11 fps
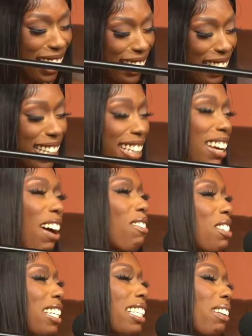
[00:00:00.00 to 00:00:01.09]
I did that I was
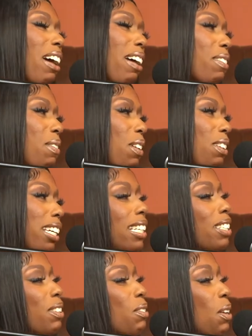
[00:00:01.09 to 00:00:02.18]
just so happy about getting in the
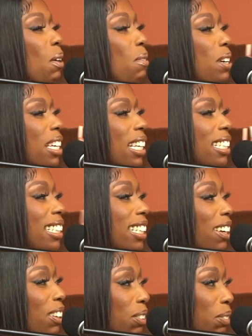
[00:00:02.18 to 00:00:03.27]
studio with is
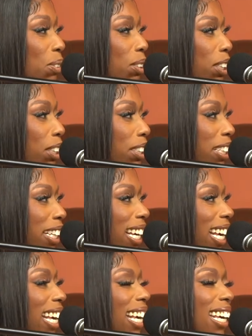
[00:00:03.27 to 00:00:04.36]
DR the Ruler.
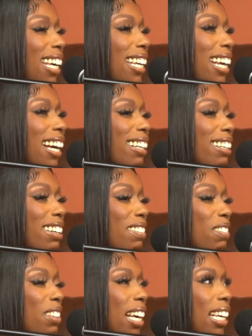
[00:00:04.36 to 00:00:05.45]

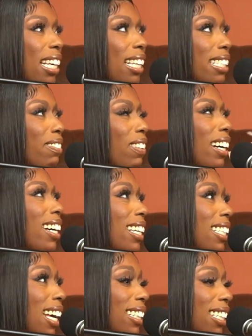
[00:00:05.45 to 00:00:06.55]
And that is my
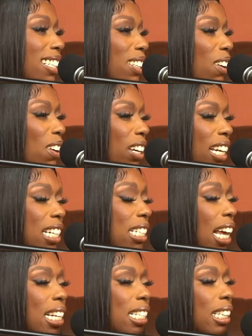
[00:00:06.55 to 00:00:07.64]
Honey Ali song. And I
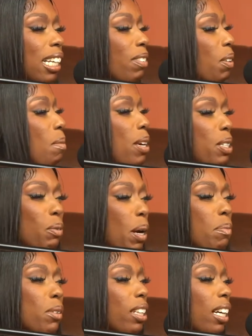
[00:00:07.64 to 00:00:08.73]
just love him as a
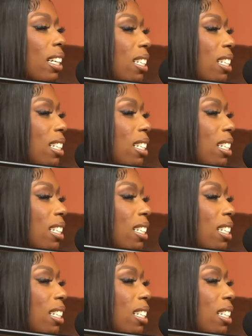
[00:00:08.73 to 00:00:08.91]
rapper. Like,